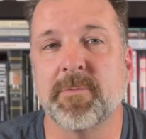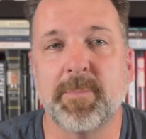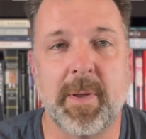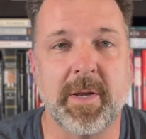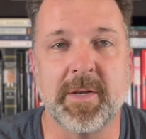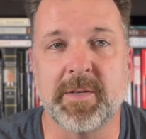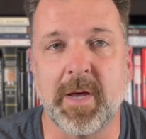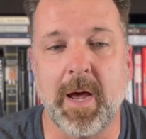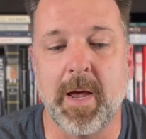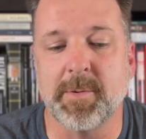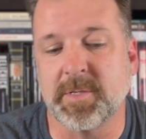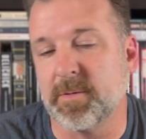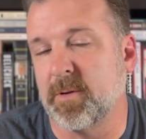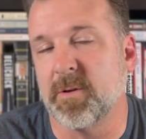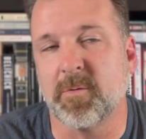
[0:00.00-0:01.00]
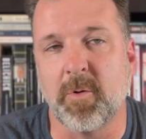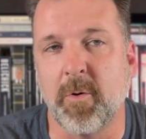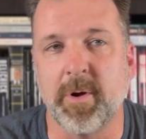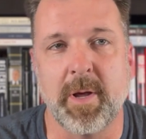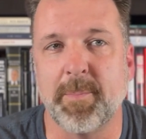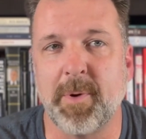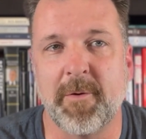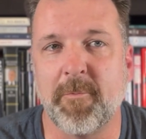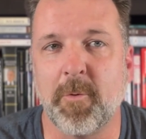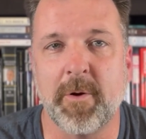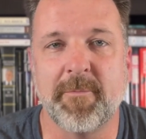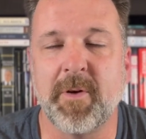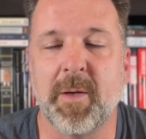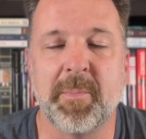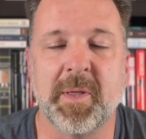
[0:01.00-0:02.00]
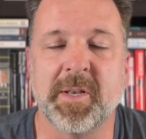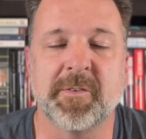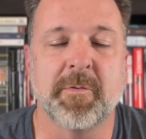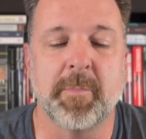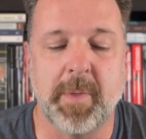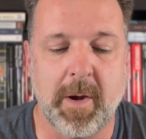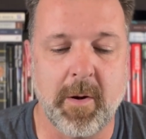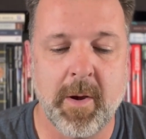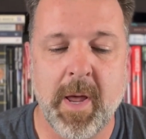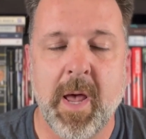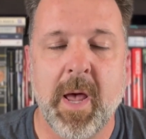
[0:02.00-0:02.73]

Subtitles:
many times, growing up about 45 minutes from there,